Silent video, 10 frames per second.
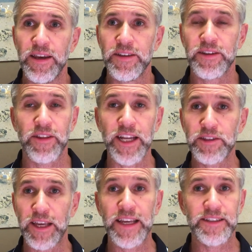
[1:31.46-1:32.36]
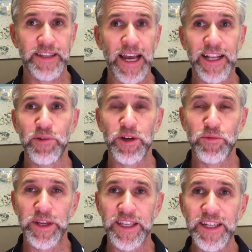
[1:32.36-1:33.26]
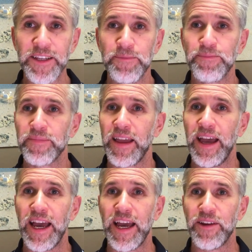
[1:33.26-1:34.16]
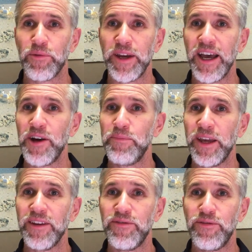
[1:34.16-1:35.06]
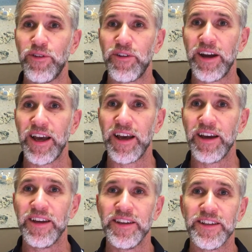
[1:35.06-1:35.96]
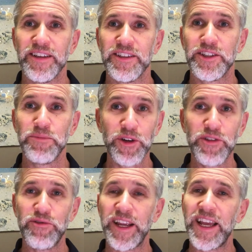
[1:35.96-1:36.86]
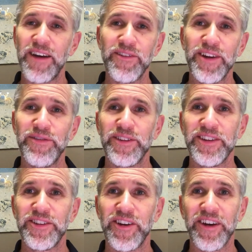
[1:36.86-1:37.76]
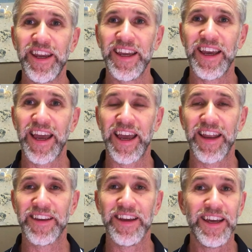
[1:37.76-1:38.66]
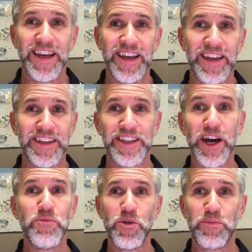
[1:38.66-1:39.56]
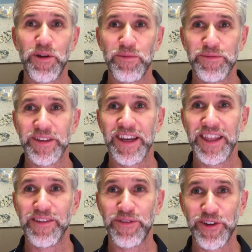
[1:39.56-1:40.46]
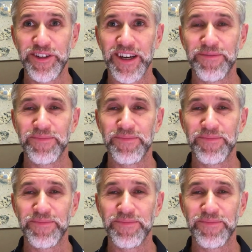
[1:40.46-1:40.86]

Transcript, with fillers: So that's exactly what we did and we're hoping for a smooth recovery for this doggy and no more problems in the future.